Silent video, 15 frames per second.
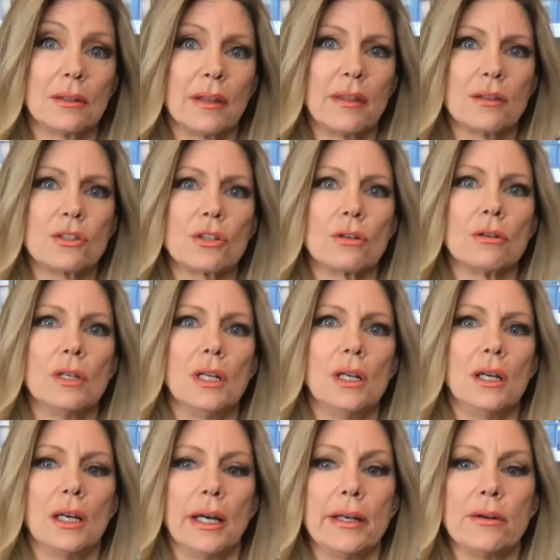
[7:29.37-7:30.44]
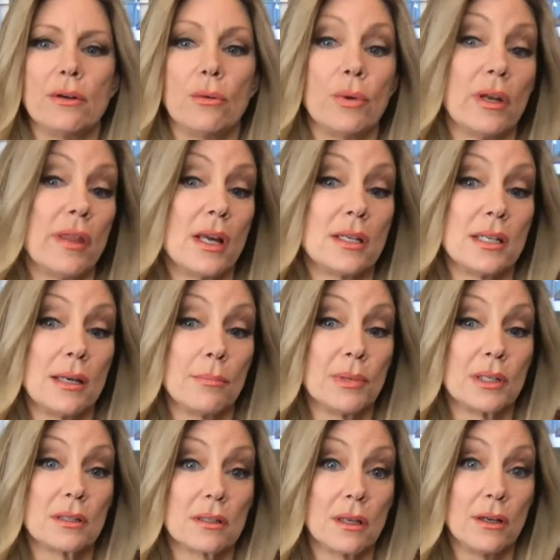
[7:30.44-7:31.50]
I think so. I don't know where that tape
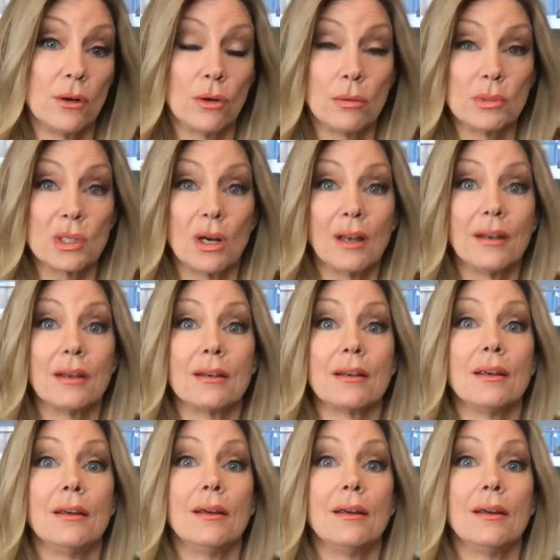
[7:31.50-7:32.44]
is. I know I was on it.